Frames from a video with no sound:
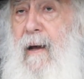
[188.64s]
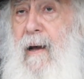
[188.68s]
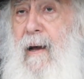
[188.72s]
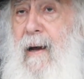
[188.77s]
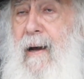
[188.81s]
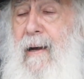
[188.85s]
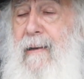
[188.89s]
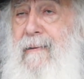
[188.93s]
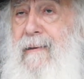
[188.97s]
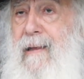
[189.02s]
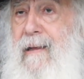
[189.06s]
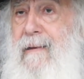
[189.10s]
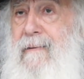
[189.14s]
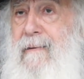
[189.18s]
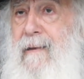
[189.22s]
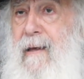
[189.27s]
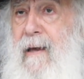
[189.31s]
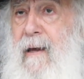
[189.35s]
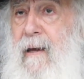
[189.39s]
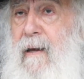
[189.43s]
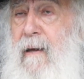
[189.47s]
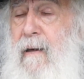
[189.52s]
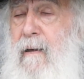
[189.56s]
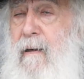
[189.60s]
At that
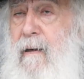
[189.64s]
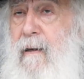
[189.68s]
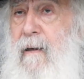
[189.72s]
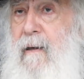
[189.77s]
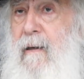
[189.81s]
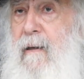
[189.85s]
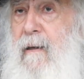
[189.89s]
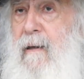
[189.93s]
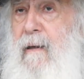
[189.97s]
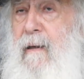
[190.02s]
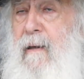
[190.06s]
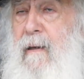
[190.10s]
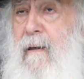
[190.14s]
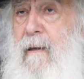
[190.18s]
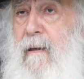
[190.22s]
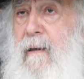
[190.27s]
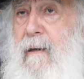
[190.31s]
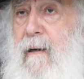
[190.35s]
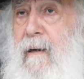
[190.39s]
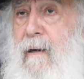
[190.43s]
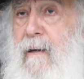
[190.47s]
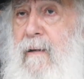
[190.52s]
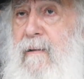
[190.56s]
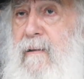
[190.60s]
day, he
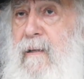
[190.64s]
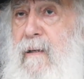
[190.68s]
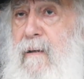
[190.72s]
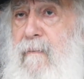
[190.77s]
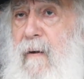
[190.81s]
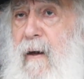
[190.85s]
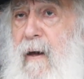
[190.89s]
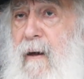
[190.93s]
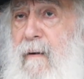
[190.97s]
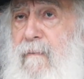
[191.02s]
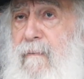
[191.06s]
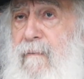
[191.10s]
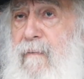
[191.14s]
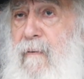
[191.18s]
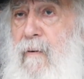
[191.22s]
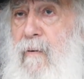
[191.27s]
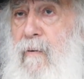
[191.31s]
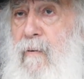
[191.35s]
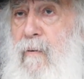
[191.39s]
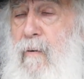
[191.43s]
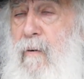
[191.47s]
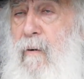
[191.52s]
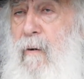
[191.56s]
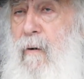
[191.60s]
received a phone
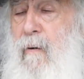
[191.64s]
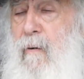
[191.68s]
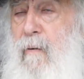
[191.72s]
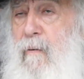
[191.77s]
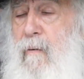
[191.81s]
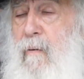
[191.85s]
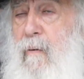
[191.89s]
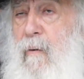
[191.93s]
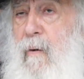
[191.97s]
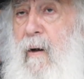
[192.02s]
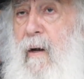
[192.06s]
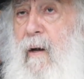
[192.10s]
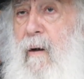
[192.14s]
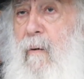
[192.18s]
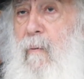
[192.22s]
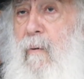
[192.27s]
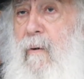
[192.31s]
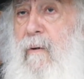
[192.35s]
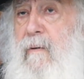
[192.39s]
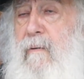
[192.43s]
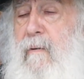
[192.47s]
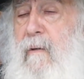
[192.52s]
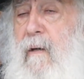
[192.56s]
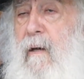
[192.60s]
call. It
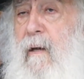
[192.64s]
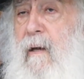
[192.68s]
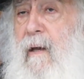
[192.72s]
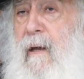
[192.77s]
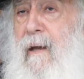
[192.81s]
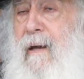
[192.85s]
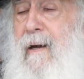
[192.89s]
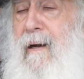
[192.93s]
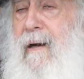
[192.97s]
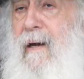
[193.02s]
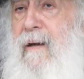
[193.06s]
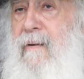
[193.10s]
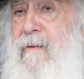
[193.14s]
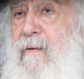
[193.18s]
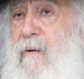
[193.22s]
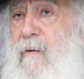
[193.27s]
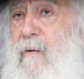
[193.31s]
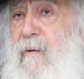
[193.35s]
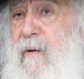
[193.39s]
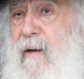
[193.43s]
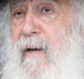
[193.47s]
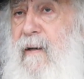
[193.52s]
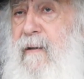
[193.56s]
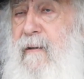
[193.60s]
was
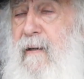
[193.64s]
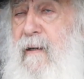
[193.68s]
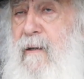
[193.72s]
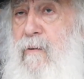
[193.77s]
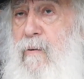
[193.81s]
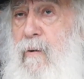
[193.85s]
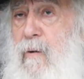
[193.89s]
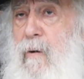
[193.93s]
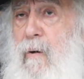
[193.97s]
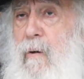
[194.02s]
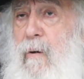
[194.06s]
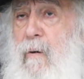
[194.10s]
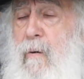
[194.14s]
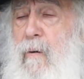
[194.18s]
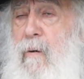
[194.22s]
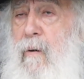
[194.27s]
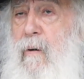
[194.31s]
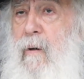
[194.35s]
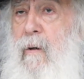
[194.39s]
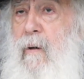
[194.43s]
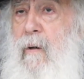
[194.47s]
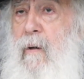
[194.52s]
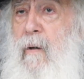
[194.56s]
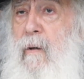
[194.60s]
getting ready to go
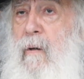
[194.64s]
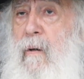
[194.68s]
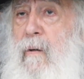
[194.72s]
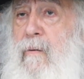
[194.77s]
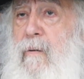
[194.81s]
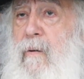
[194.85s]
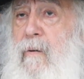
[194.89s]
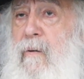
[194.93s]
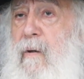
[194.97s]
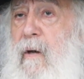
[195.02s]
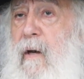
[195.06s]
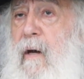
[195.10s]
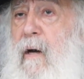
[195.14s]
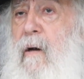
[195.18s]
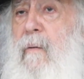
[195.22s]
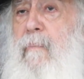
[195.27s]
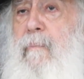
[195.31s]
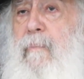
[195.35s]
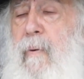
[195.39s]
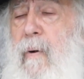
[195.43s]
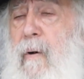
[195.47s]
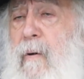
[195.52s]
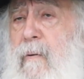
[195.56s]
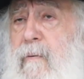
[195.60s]
to the
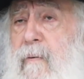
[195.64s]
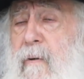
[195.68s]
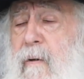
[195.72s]
airport.